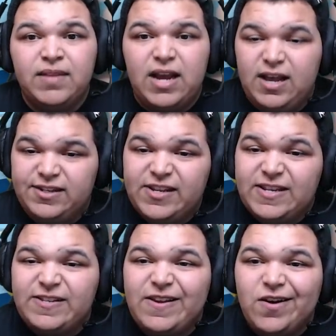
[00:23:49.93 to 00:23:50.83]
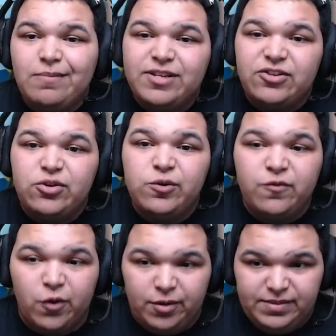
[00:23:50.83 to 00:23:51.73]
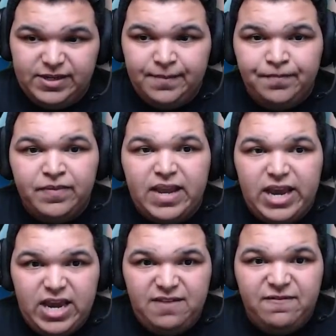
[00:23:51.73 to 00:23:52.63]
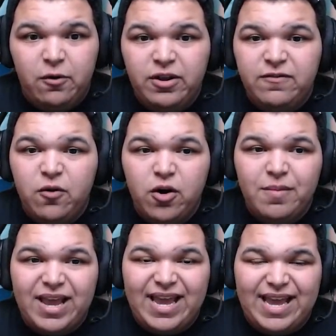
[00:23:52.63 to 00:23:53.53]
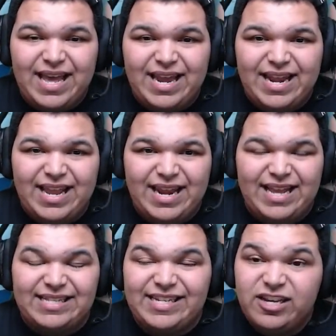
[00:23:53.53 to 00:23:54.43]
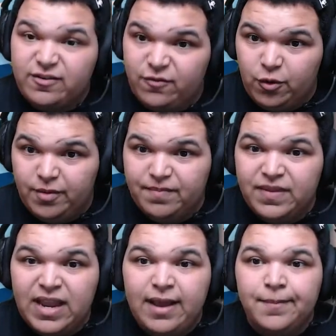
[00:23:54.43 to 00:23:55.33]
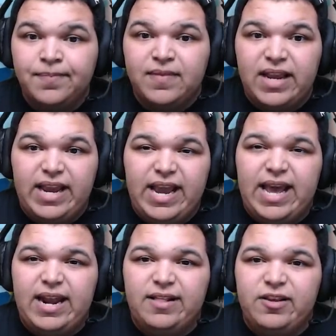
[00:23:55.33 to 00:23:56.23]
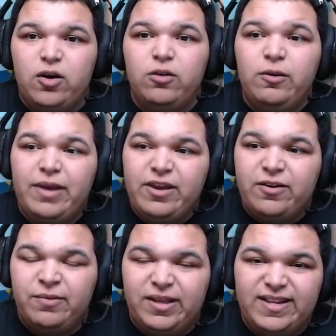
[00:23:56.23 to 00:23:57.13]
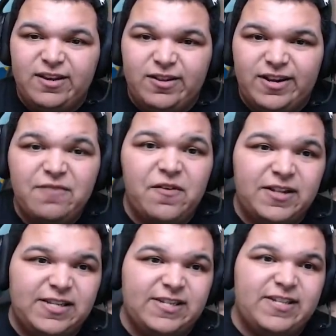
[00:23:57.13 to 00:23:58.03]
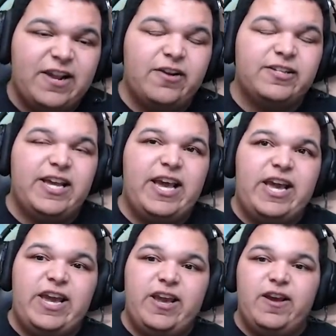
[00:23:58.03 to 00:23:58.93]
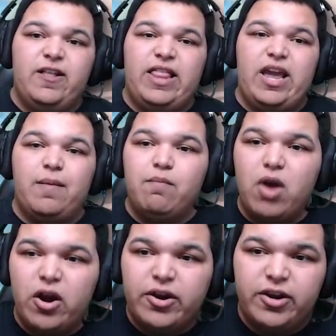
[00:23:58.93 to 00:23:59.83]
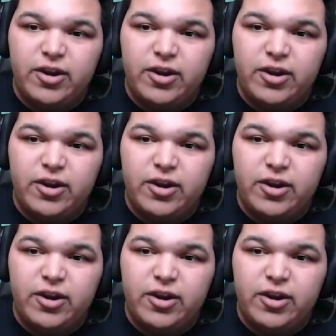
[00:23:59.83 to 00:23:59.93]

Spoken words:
Sinistea comes in two forms: a phony form and an antique form. And the only way you can really tell the difference is there's a mark